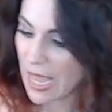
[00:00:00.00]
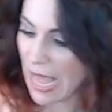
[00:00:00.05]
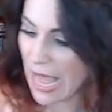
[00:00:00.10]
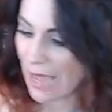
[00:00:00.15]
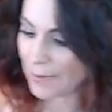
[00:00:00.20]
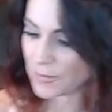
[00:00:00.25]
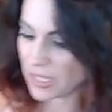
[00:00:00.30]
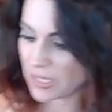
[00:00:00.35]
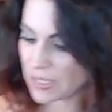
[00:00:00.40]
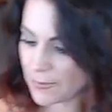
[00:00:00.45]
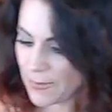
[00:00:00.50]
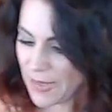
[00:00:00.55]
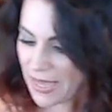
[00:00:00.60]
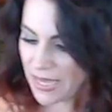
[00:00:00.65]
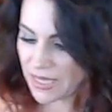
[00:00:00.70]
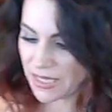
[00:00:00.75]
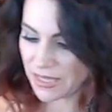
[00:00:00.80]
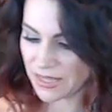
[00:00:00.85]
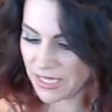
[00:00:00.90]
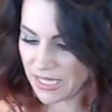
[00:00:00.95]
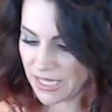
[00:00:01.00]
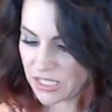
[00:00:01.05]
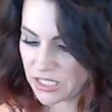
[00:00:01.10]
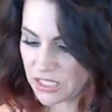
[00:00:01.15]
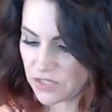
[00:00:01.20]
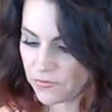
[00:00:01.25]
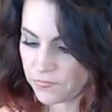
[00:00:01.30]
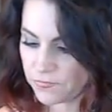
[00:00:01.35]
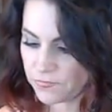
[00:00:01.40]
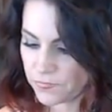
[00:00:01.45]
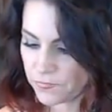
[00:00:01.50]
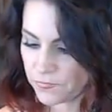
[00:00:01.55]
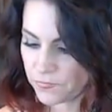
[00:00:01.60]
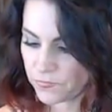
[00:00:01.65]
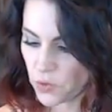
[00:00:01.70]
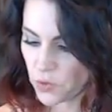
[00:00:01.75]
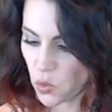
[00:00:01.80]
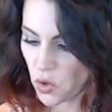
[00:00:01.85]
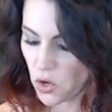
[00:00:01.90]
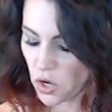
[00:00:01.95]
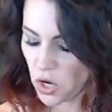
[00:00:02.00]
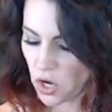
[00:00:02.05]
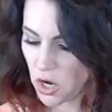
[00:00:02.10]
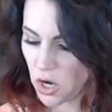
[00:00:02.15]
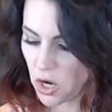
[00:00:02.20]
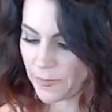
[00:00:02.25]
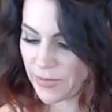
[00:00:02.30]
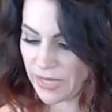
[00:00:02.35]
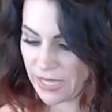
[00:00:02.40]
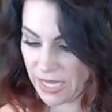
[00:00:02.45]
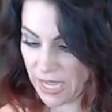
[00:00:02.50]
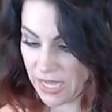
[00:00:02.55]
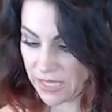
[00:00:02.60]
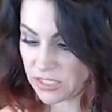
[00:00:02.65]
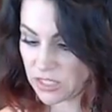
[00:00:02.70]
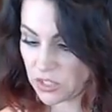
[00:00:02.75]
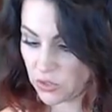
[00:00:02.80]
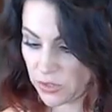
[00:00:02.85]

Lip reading: I'm gonna bake these because